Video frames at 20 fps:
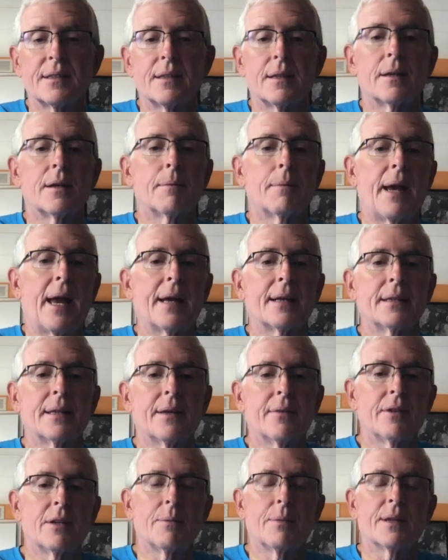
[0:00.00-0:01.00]
their
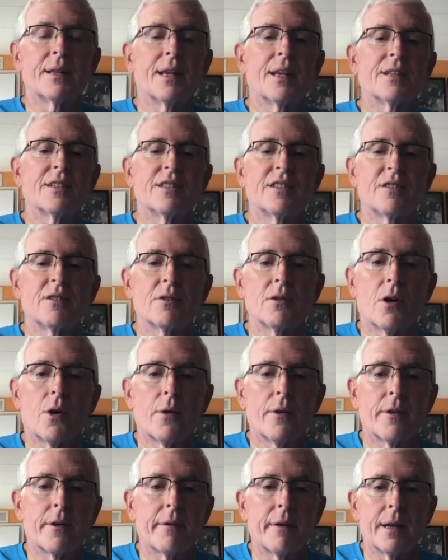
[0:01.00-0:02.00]
activity, but they still
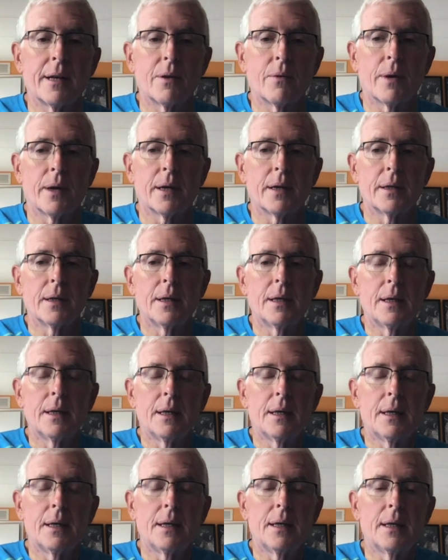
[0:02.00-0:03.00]
go there anyway.
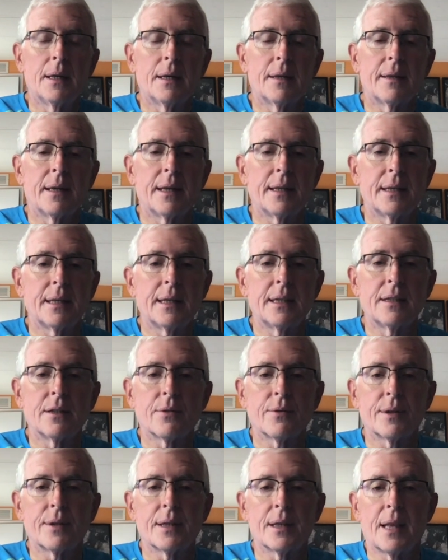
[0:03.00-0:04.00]
They need to
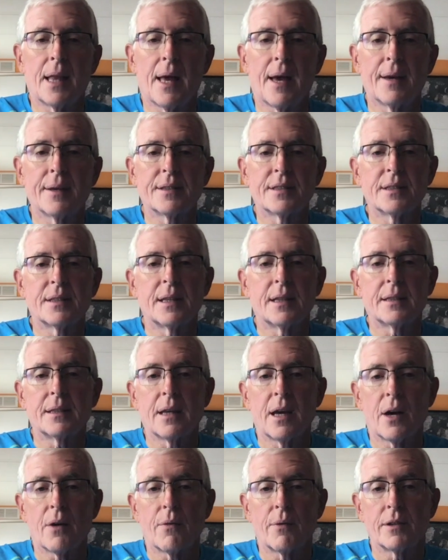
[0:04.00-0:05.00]
realize that
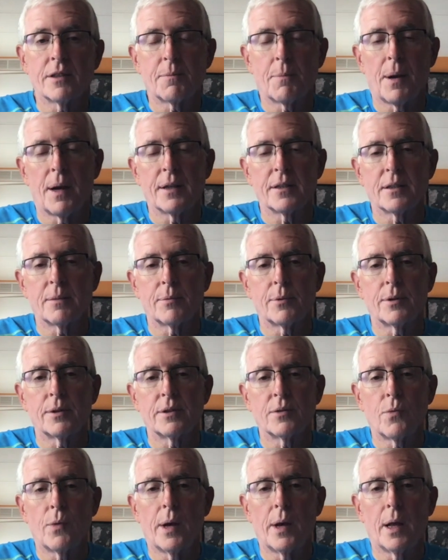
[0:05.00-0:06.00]
they're responsible
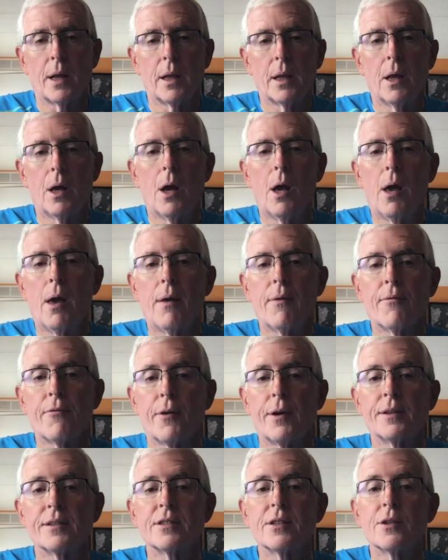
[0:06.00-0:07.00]
as well.
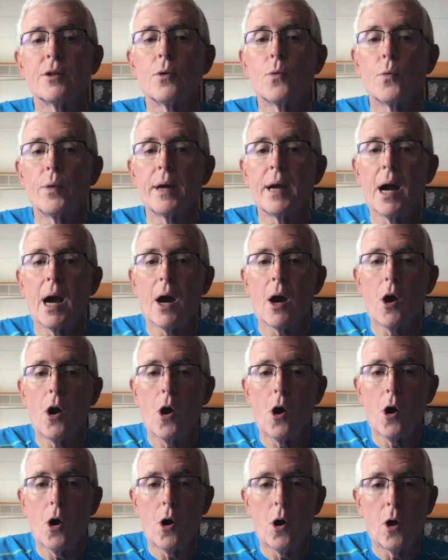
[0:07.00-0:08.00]
Friends, we are
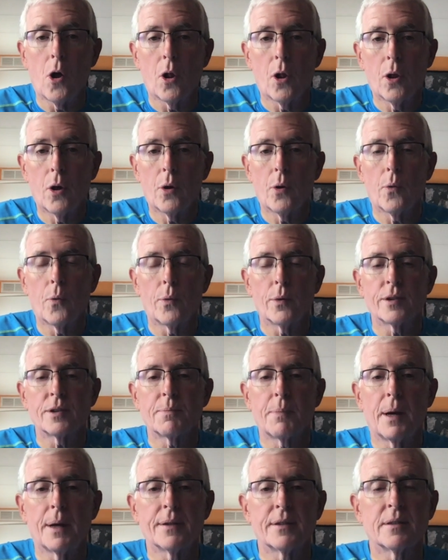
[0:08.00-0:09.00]
all
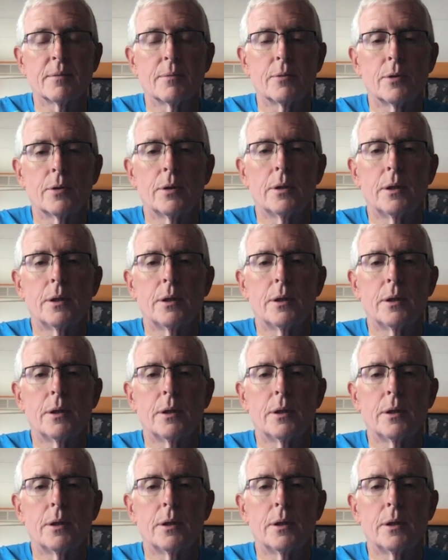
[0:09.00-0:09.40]
responsible.